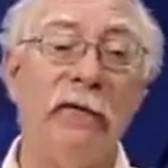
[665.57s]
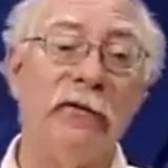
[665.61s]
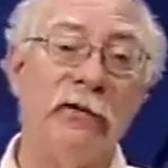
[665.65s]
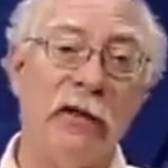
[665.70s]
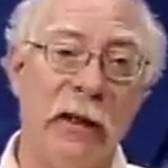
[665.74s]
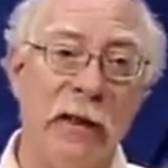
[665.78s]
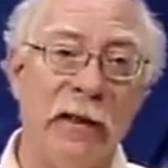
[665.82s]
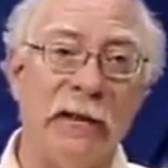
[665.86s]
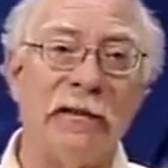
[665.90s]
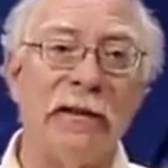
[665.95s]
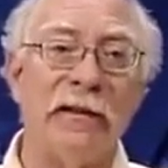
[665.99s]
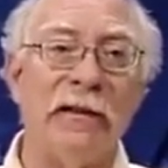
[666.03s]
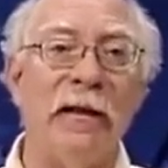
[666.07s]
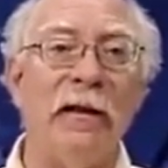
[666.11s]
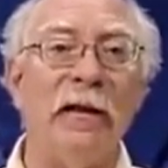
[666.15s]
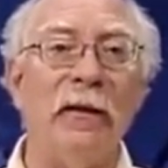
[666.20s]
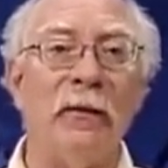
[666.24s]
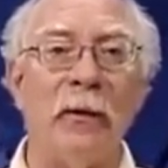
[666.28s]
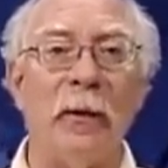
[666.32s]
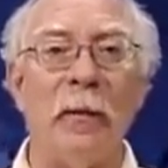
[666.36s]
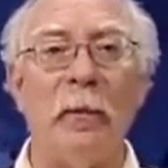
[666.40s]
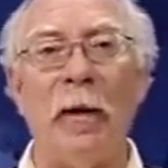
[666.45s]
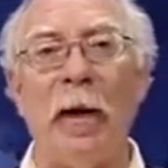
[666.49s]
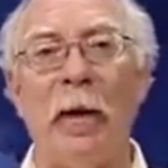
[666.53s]
She is still a
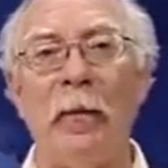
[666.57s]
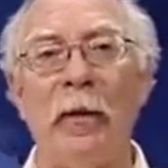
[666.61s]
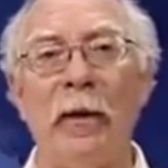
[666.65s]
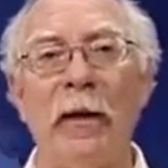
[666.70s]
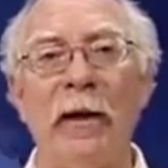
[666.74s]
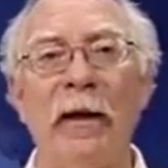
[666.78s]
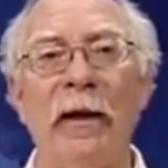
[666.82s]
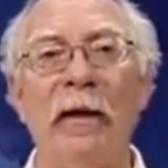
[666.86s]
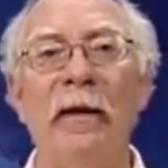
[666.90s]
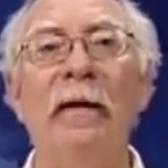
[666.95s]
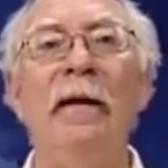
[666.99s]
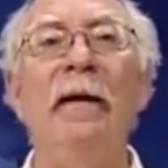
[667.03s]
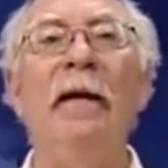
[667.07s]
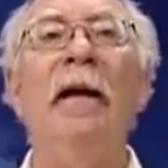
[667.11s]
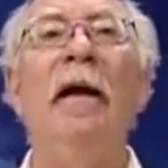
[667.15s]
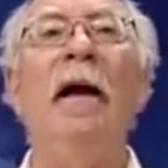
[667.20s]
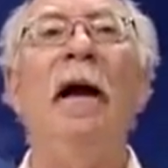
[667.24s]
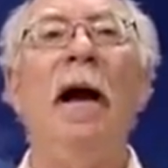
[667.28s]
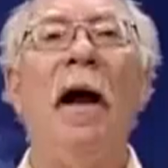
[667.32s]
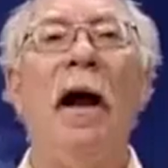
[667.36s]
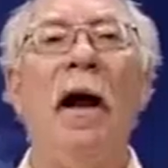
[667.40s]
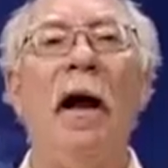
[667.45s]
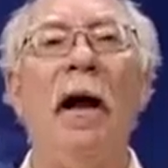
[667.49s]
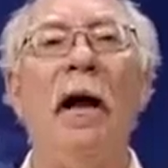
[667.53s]
Republican
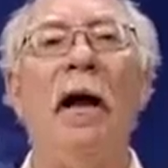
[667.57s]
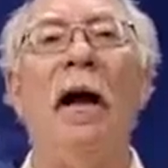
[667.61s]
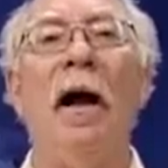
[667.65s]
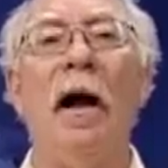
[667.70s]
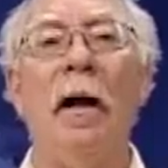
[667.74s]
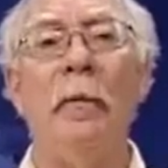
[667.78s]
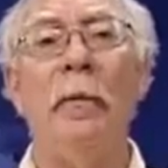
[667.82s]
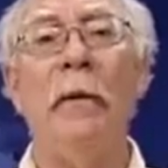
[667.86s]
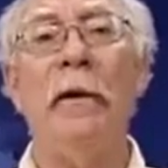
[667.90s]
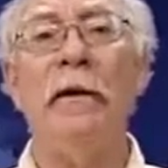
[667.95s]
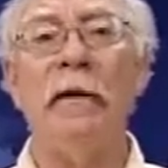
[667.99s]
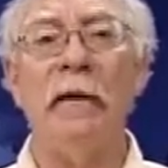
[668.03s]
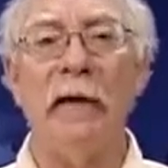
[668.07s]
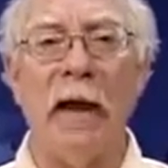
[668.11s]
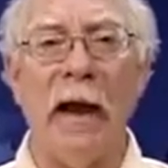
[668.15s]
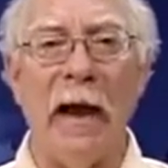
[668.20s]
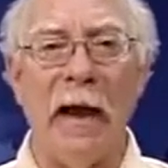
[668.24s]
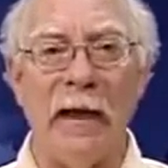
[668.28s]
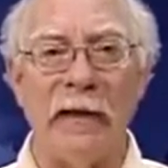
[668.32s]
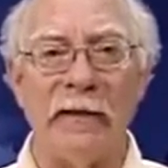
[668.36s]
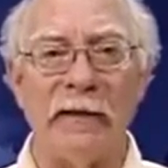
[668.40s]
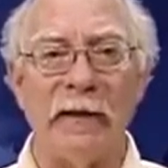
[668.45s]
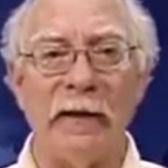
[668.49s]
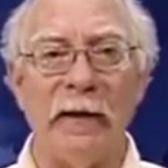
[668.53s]
up in
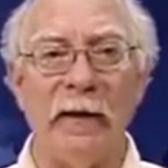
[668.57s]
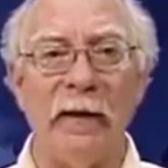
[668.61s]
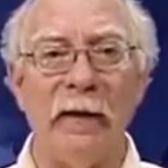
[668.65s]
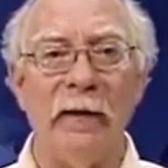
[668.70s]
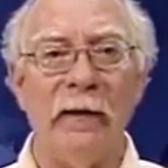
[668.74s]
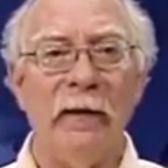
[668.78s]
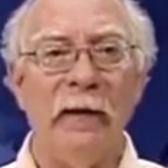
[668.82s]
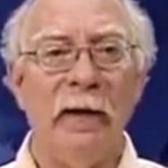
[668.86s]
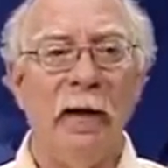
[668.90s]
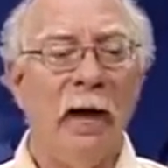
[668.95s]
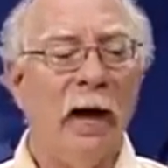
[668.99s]
Alaska,